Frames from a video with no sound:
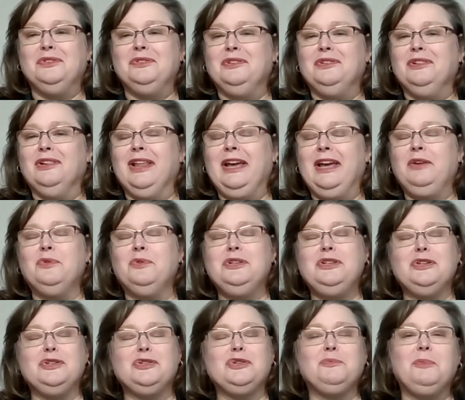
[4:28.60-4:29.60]

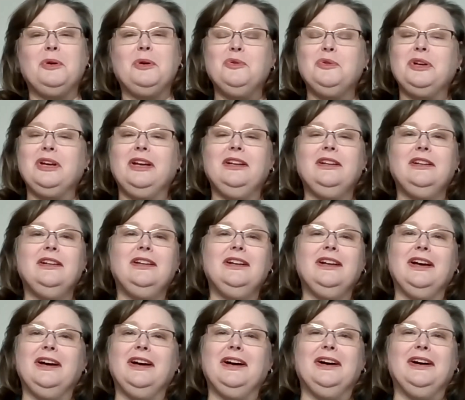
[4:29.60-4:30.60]
languages spoken,
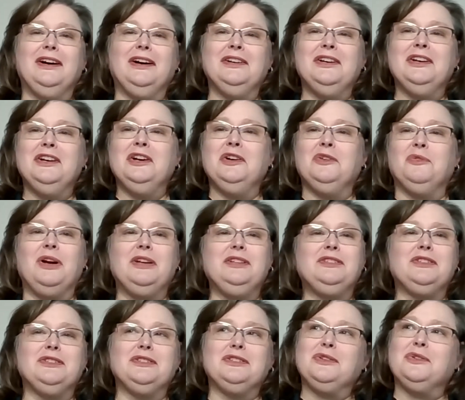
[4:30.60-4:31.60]

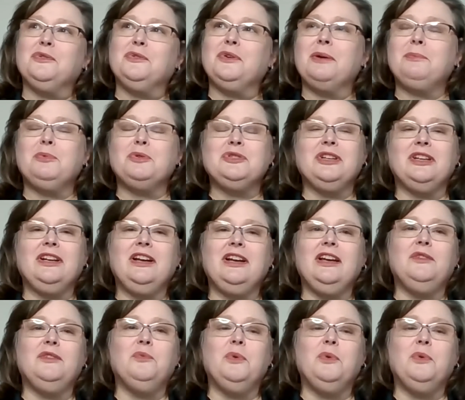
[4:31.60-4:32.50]
races that are represented.